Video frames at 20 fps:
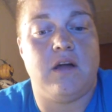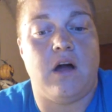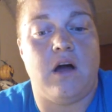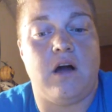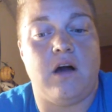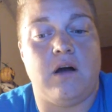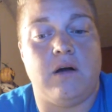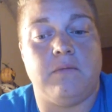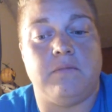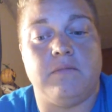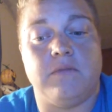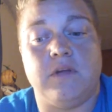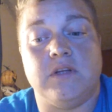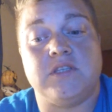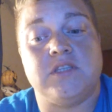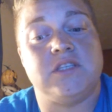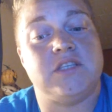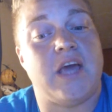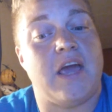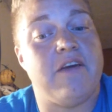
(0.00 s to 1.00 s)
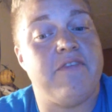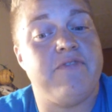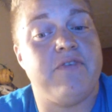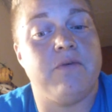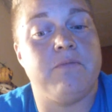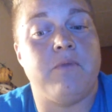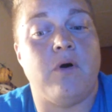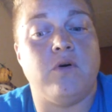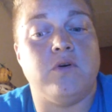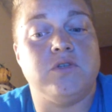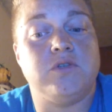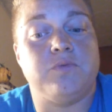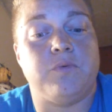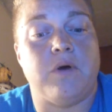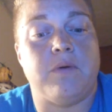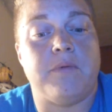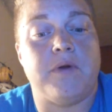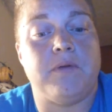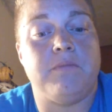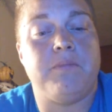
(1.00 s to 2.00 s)
It's safe for most
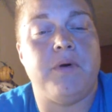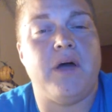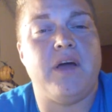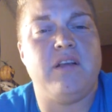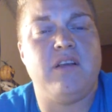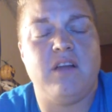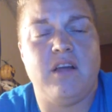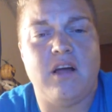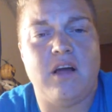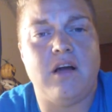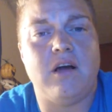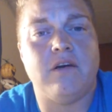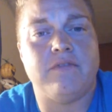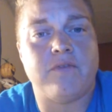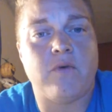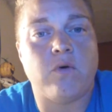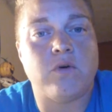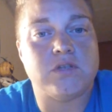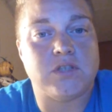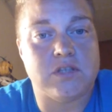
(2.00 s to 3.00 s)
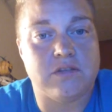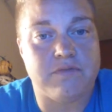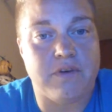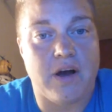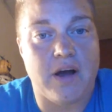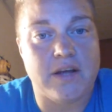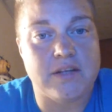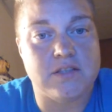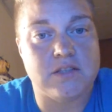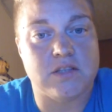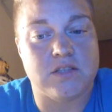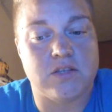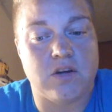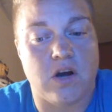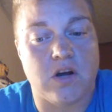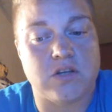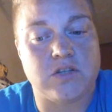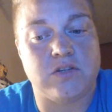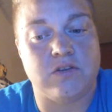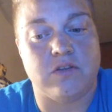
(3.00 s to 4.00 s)
women, but of course advised to
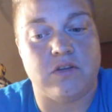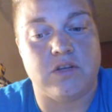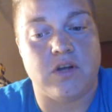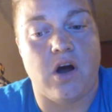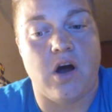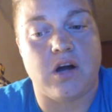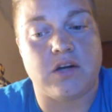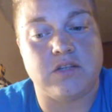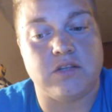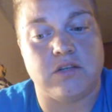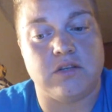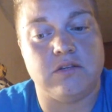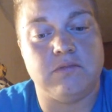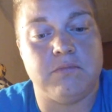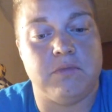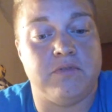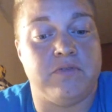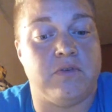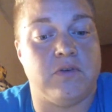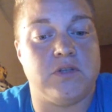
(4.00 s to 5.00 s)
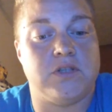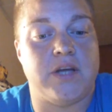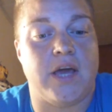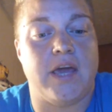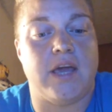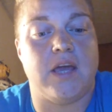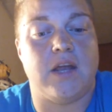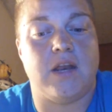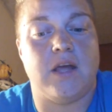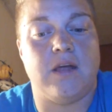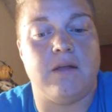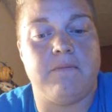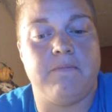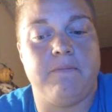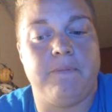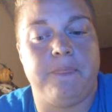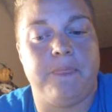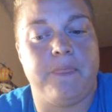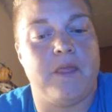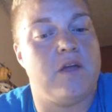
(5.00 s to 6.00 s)
talk to the doctor before taking it.
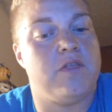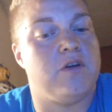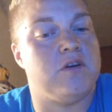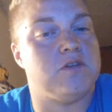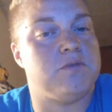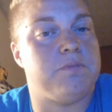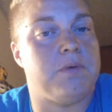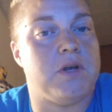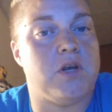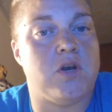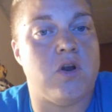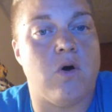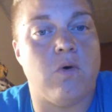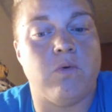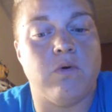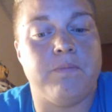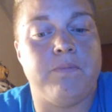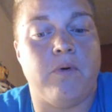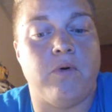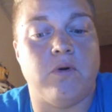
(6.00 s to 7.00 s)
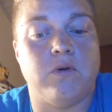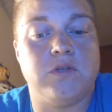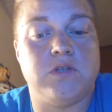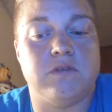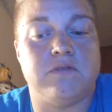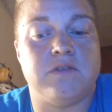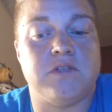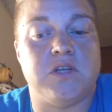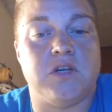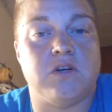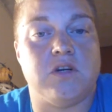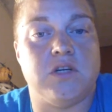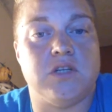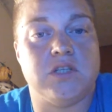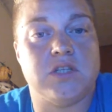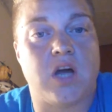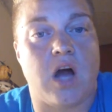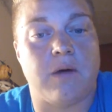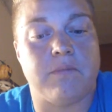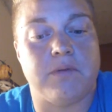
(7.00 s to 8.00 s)
There's been no reports of
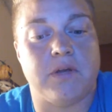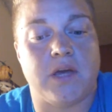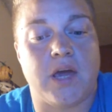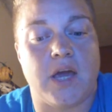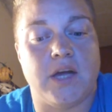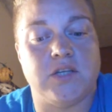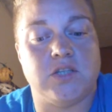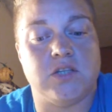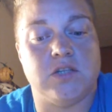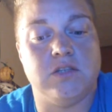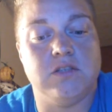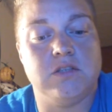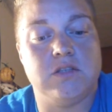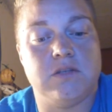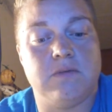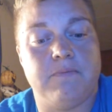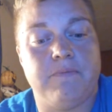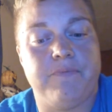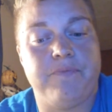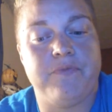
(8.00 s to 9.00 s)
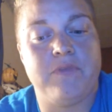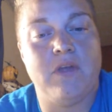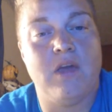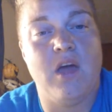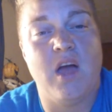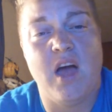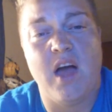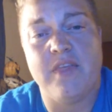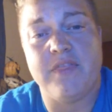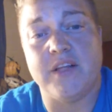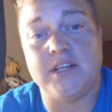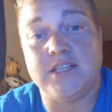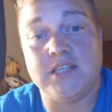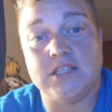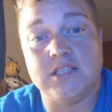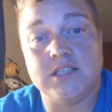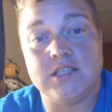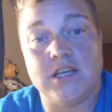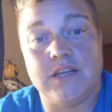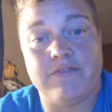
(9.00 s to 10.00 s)
serious complications. The
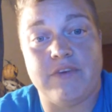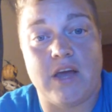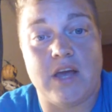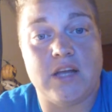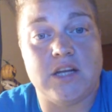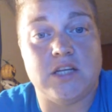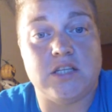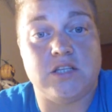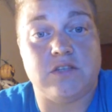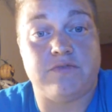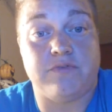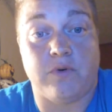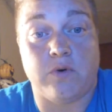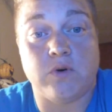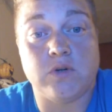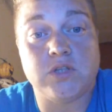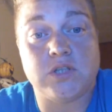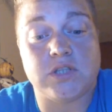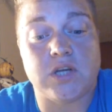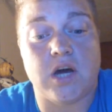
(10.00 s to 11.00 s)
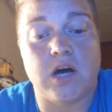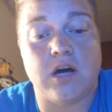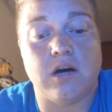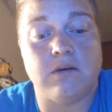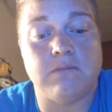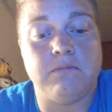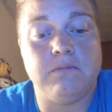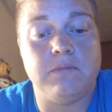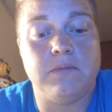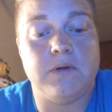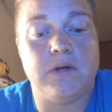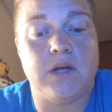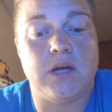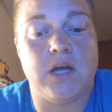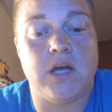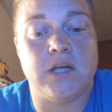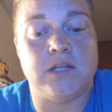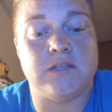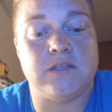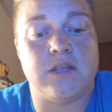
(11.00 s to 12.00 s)
disadvantage for some
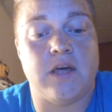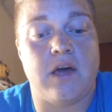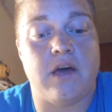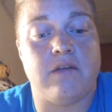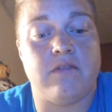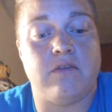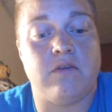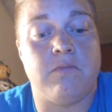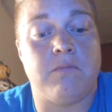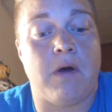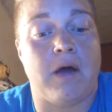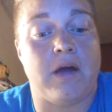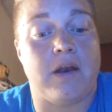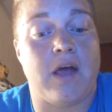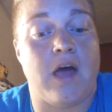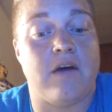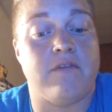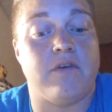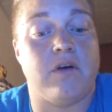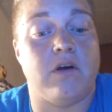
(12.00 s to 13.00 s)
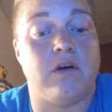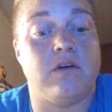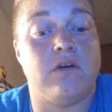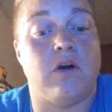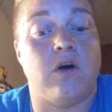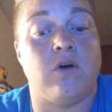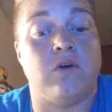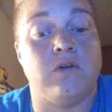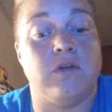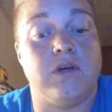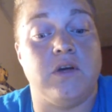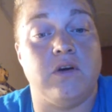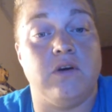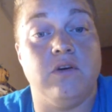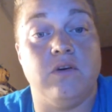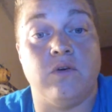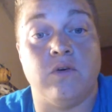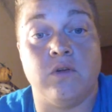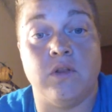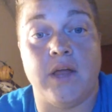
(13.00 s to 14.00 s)
is that you might have a
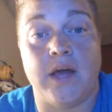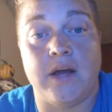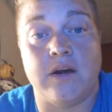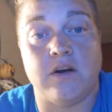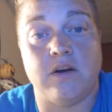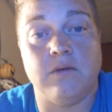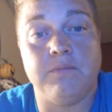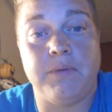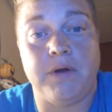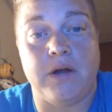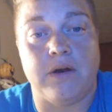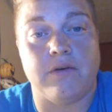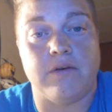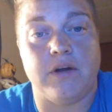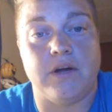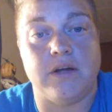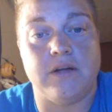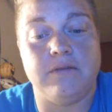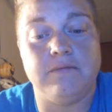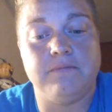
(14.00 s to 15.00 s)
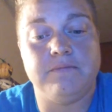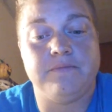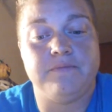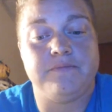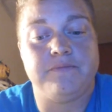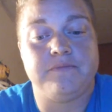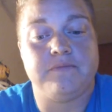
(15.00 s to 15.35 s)
earlier or later period,